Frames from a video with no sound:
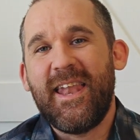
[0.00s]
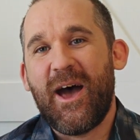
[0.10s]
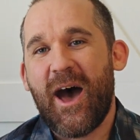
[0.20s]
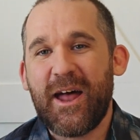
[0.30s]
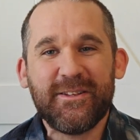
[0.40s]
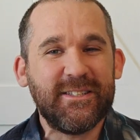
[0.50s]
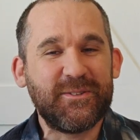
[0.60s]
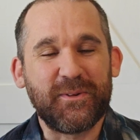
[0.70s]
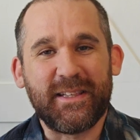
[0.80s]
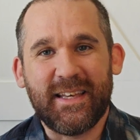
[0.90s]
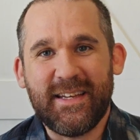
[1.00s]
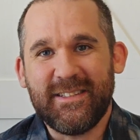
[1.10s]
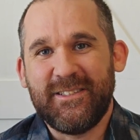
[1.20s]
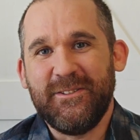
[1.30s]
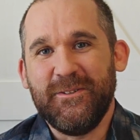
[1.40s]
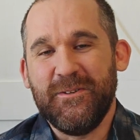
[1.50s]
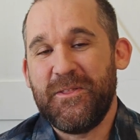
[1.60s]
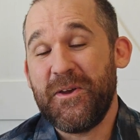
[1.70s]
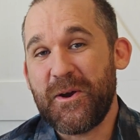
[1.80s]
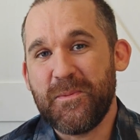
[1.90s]
Now, how does this relate to
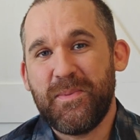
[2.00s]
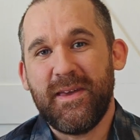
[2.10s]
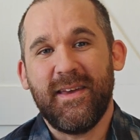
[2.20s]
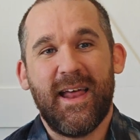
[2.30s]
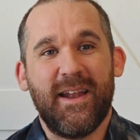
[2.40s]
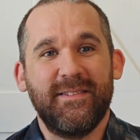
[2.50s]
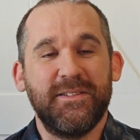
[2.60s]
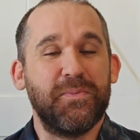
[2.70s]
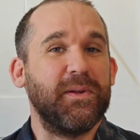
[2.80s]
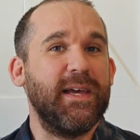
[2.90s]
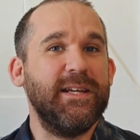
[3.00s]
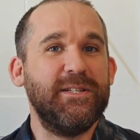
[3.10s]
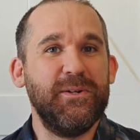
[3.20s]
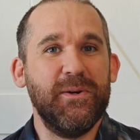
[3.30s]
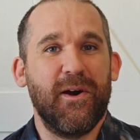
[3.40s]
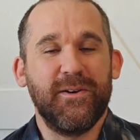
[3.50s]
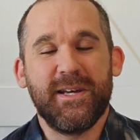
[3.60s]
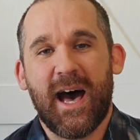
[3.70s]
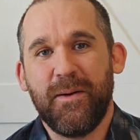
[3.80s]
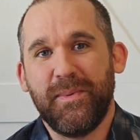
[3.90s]
therapy and how does this relate to our
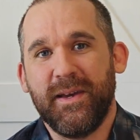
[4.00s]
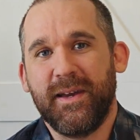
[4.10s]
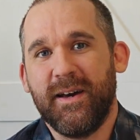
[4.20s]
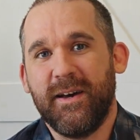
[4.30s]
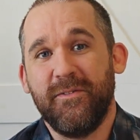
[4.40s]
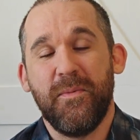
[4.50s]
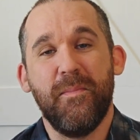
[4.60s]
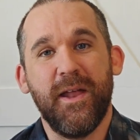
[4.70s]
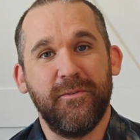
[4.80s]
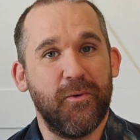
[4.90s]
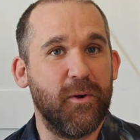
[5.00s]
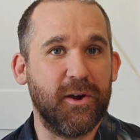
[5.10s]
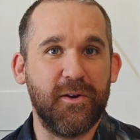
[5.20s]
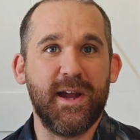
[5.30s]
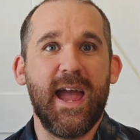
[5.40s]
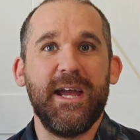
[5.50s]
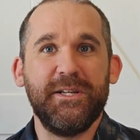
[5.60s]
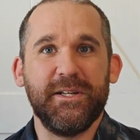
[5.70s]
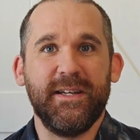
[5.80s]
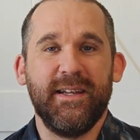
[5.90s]
topic of metaphor
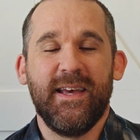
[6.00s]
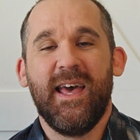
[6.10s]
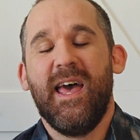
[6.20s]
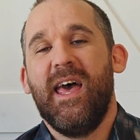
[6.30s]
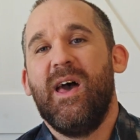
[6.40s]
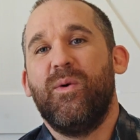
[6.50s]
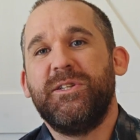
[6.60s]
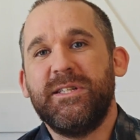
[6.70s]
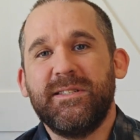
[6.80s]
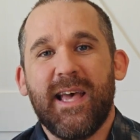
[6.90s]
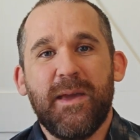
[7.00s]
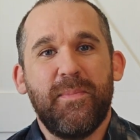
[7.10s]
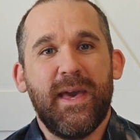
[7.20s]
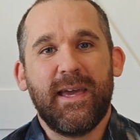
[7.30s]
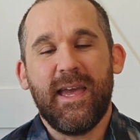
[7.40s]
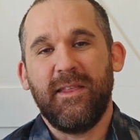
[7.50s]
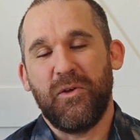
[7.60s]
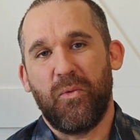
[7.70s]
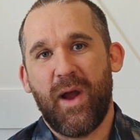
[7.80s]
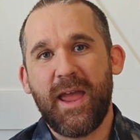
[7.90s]
creation? Well, just like picking
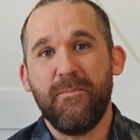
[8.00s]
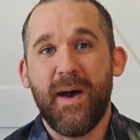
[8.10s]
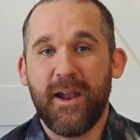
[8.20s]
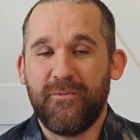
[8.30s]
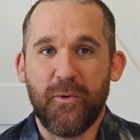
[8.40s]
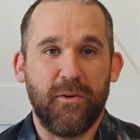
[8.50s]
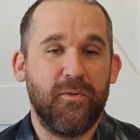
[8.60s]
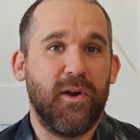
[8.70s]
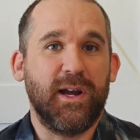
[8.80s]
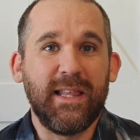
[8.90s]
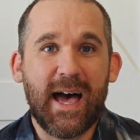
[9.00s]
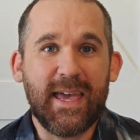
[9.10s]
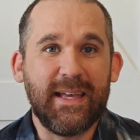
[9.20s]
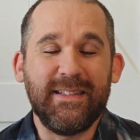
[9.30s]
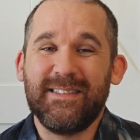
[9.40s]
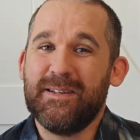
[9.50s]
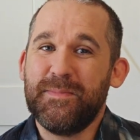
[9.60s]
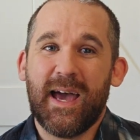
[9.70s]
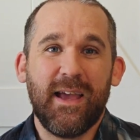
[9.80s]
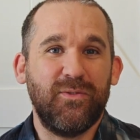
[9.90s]
the right metaphor for a client,
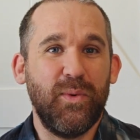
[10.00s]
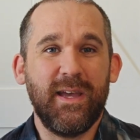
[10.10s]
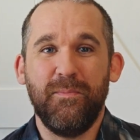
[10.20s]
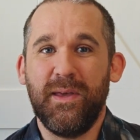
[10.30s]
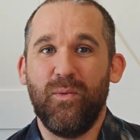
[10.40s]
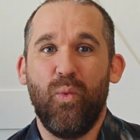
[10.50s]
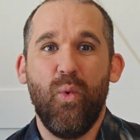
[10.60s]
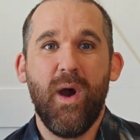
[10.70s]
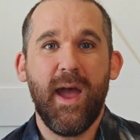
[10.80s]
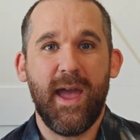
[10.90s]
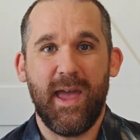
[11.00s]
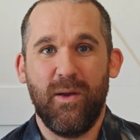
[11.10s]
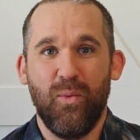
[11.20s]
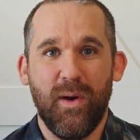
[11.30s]
sometimes we can be way,